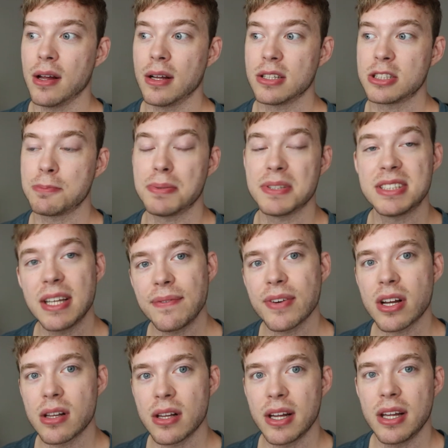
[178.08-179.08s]

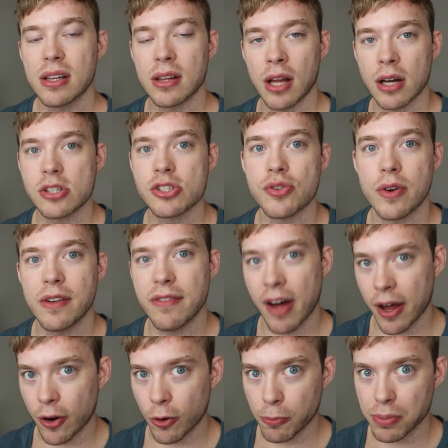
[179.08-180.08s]
specifically luxury
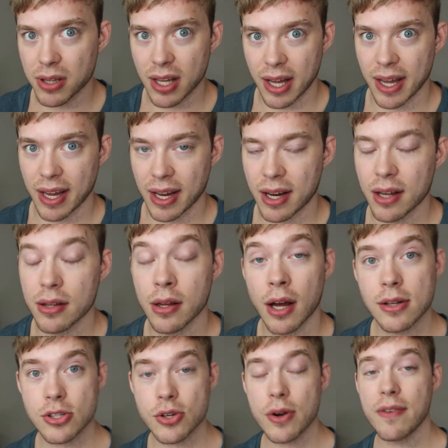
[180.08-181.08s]
vinyl plank.
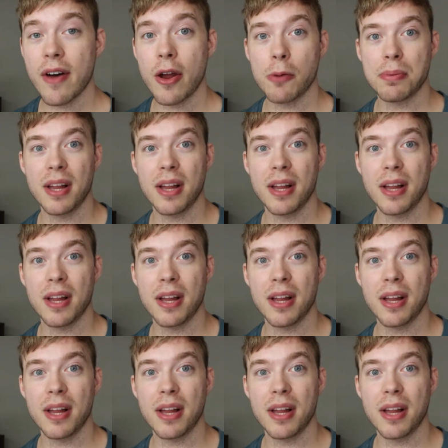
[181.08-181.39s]
Luxury vinyl